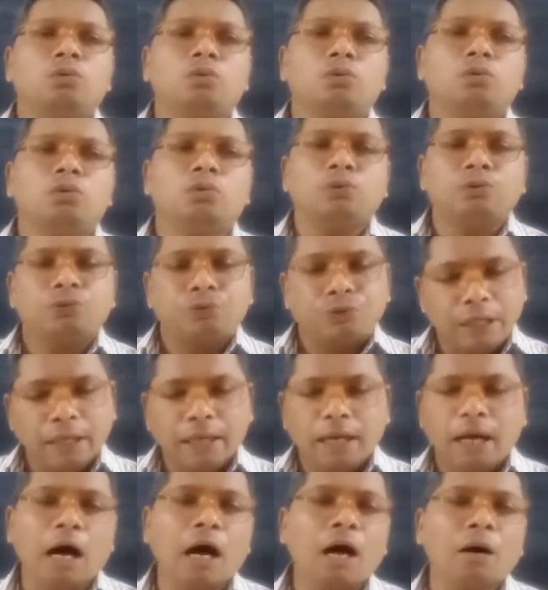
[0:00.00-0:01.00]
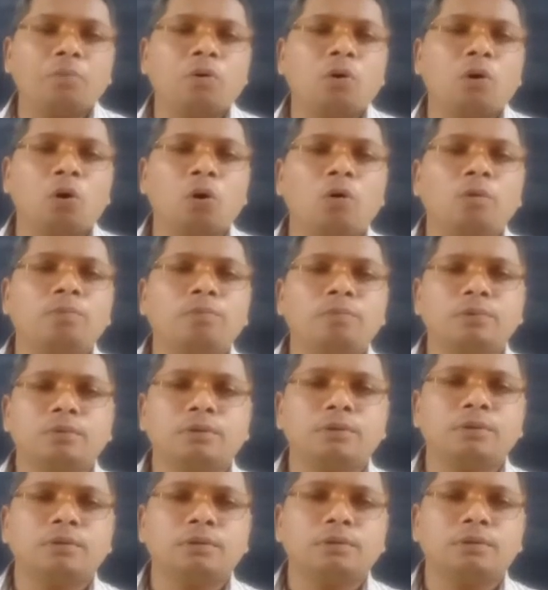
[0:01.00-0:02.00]
they have hope.
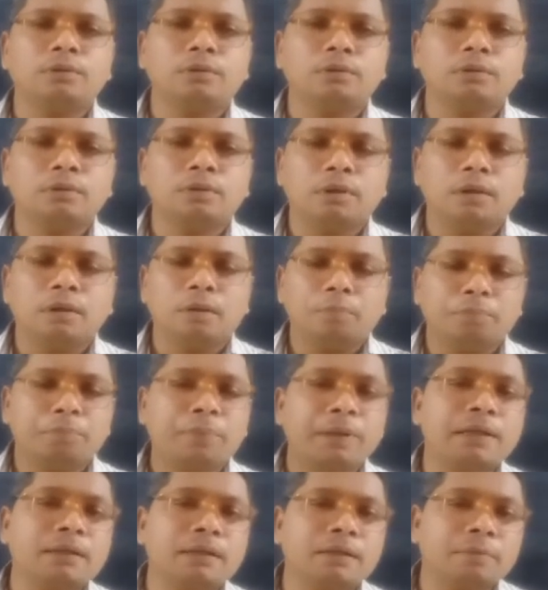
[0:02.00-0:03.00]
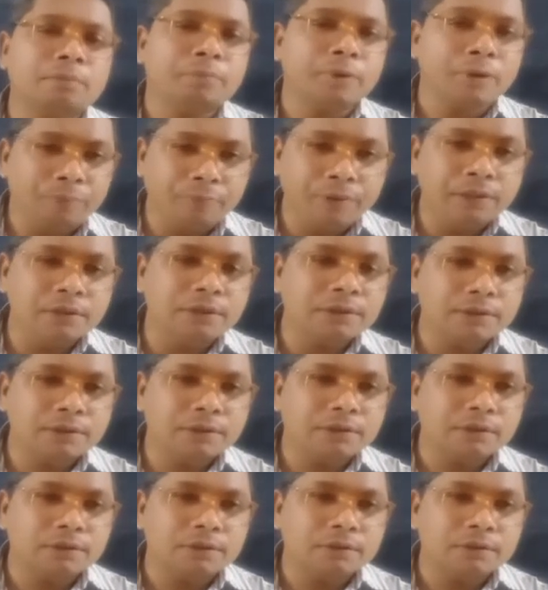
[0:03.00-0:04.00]
But previous
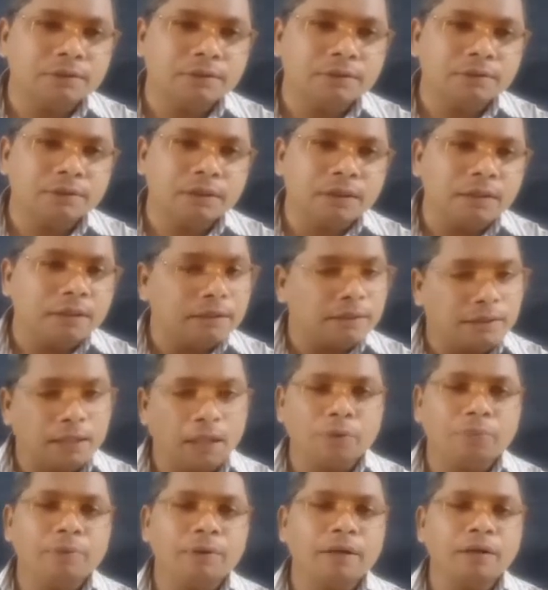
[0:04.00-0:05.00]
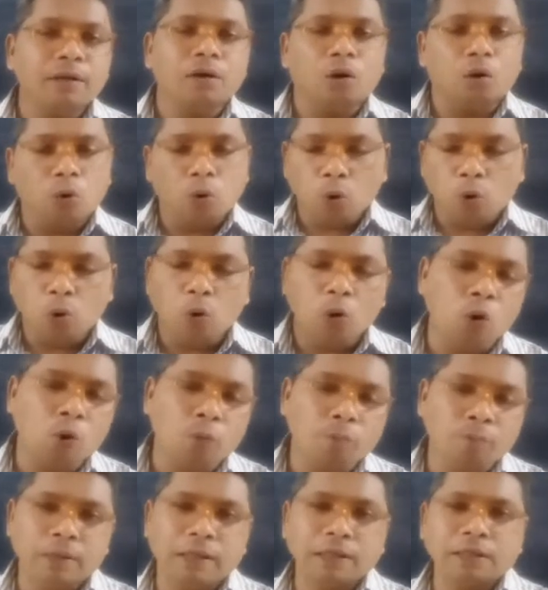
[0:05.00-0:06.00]
they were
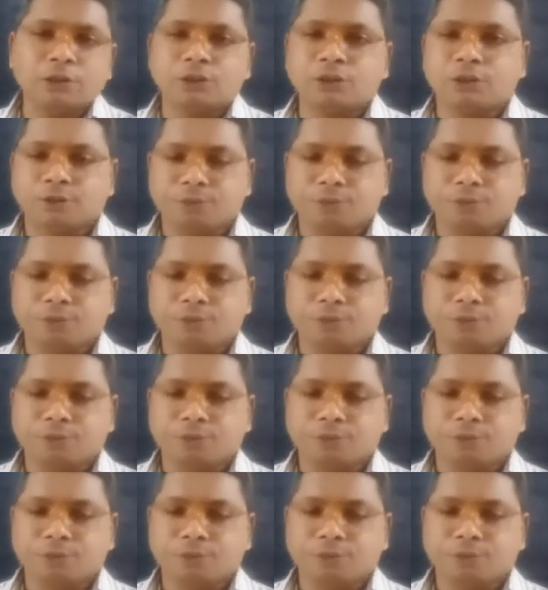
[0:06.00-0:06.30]
hopeless.